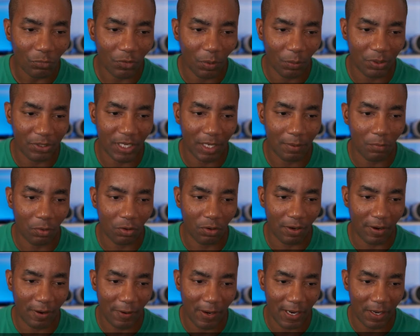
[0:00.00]
We're gonna take
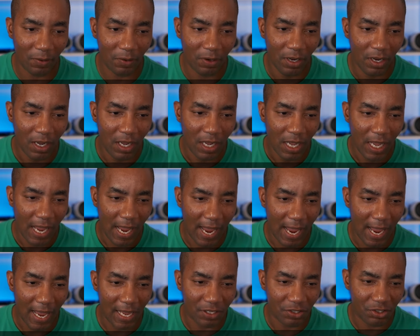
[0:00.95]
Moro out.
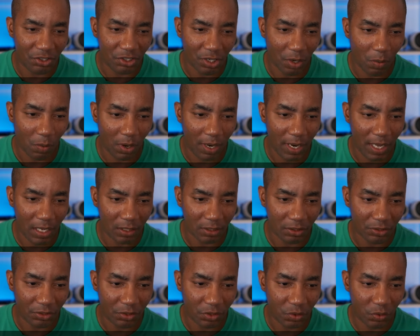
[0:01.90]
And someone
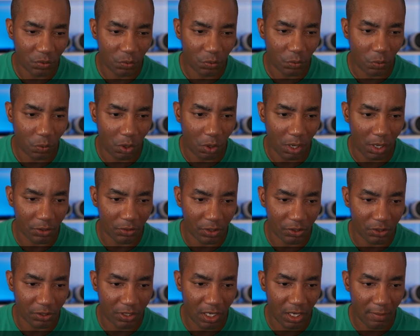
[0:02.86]
else won. So
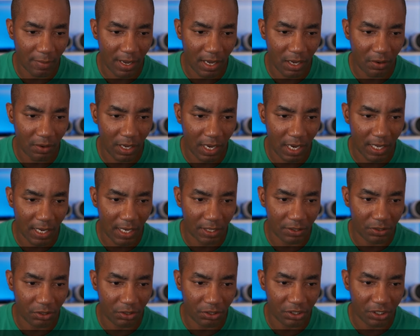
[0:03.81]
I took him out and I
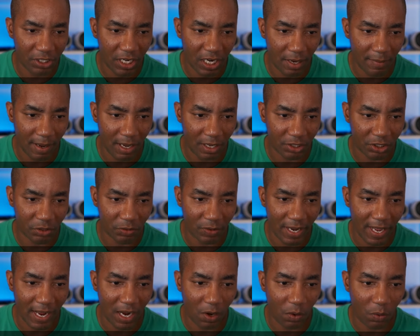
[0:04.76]
took Tim out. So
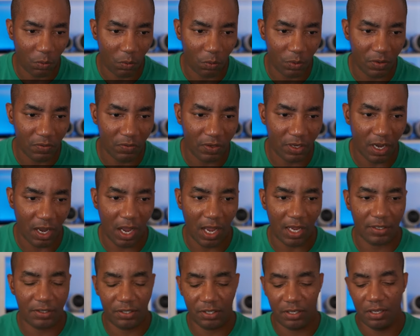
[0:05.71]
now we've
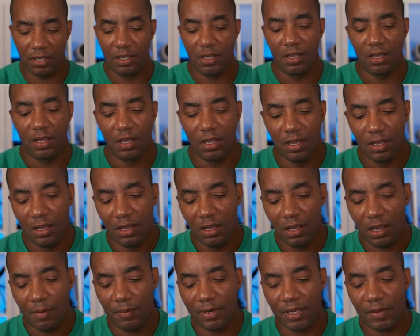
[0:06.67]
got,
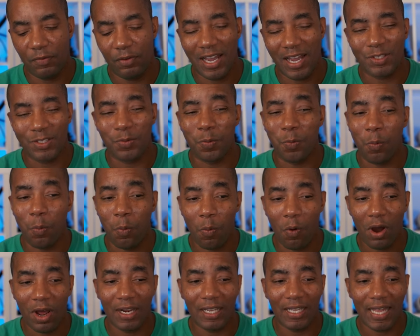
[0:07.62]
I'm going to give you guys
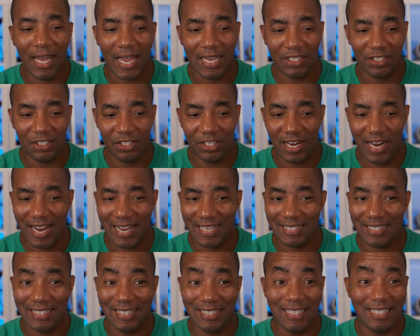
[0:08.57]
one last
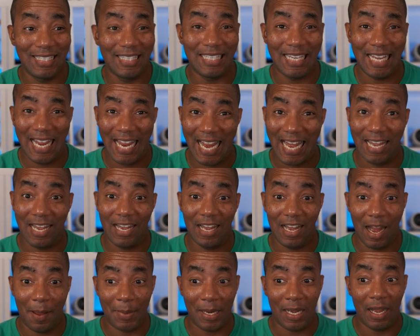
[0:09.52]
chance. This is it.
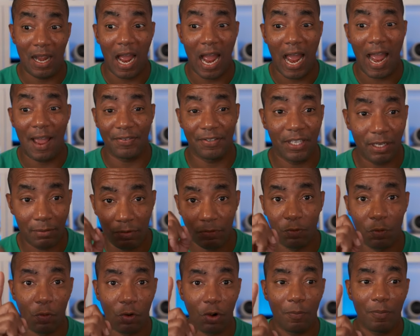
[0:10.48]
I mean, I've said it
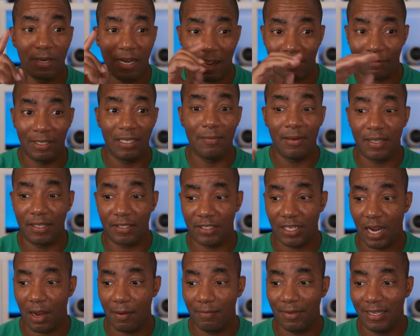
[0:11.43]
before, but I really mean this
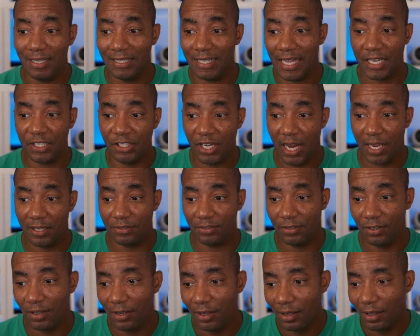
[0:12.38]
time. Last chance.